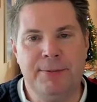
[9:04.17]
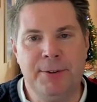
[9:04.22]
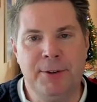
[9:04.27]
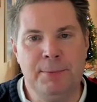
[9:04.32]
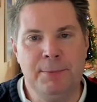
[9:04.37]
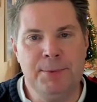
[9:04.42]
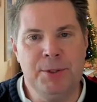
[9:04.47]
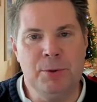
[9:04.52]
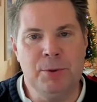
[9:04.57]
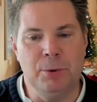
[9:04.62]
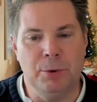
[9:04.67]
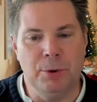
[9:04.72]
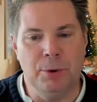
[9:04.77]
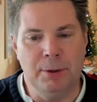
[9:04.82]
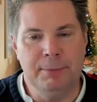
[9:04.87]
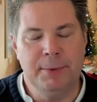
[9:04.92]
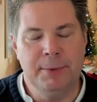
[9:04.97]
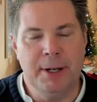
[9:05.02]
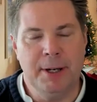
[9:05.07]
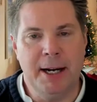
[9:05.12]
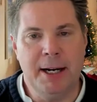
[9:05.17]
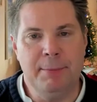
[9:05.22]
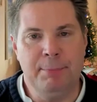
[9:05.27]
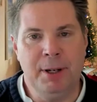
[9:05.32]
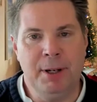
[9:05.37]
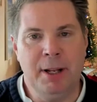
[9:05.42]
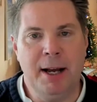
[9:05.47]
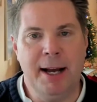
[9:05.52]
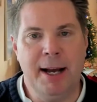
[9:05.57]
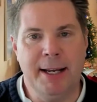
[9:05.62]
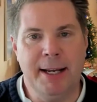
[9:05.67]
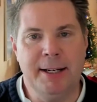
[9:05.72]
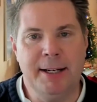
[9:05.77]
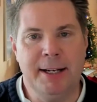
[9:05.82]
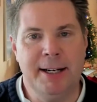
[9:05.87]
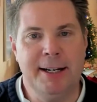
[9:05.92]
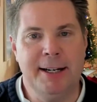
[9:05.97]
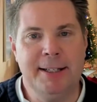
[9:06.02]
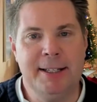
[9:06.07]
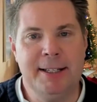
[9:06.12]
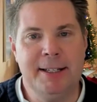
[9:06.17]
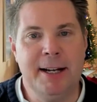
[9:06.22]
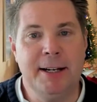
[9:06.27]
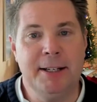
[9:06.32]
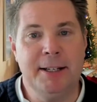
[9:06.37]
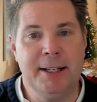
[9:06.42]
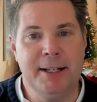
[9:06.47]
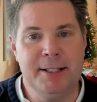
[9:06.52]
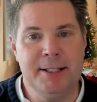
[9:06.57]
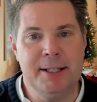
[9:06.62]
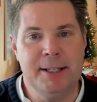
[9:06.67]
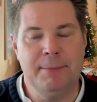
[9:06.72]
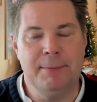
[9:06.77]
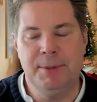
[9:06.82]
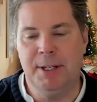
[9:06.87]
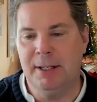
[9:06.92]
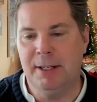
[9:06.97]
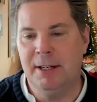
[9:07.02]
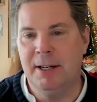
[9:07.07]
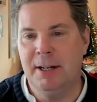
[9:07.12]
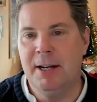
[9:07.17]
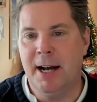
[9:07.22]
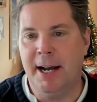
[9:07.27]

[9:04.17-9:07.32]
to film school. I applied and I did not get accepted.